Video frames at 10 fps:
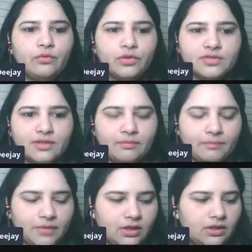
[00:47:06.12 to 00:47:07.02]
WhatsApp
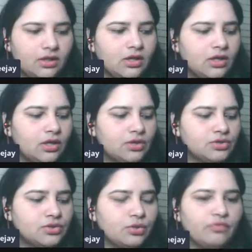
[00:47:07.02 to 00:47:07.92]
me.
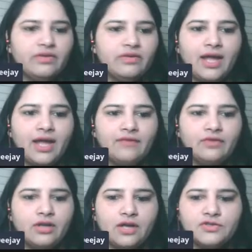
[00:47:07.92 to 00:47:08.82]
So we will have
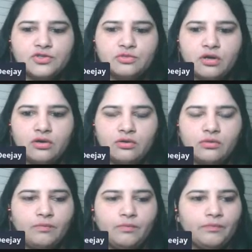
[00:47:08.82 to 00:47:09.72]
the class
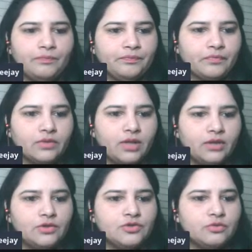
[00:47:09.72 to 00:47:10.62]
tomorrow.
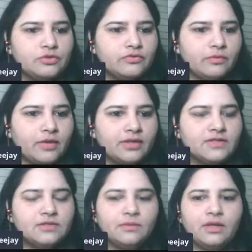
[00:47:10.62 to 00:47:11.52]
Thank you so much for
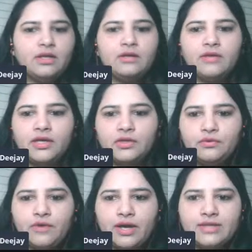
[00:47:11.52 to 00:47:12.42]
participating. Thank
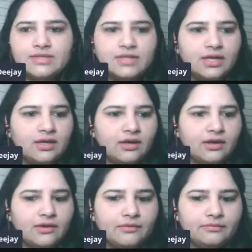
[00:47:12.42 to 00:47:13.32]
you guys. Take
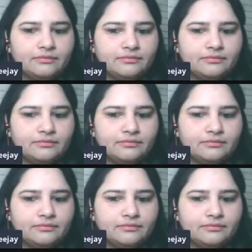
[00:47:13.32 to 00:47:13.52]
care.